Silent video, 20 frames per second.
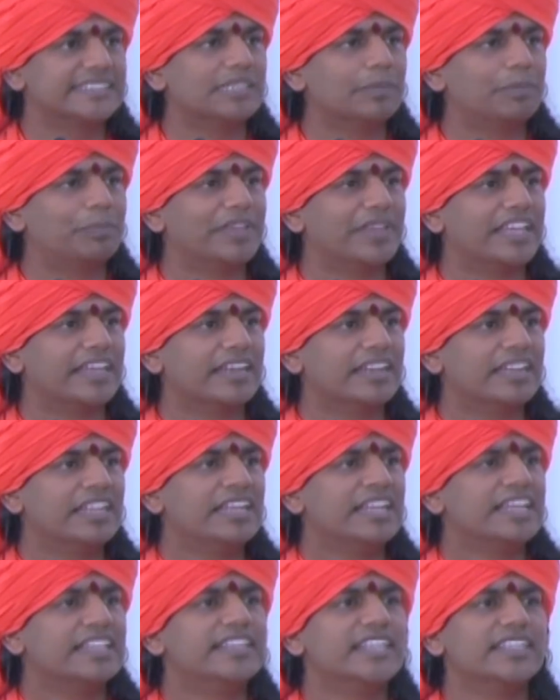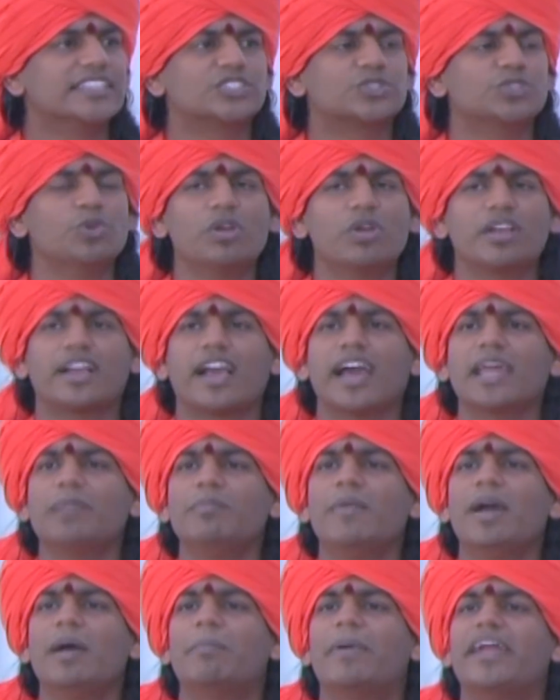disappear, there is no
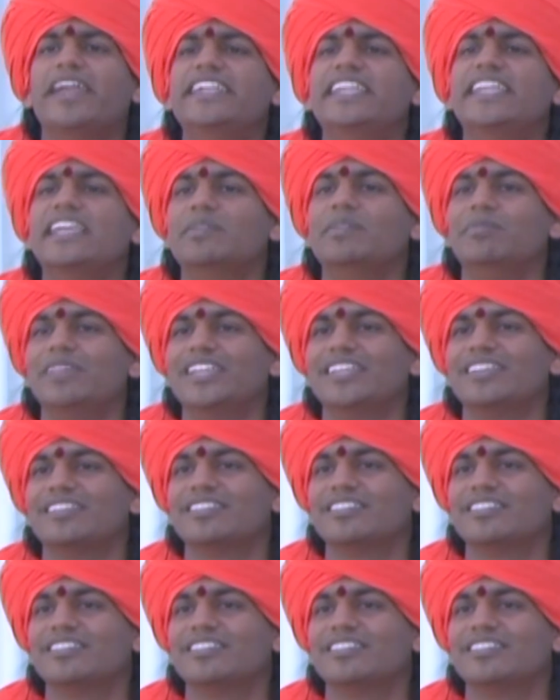karma binding me.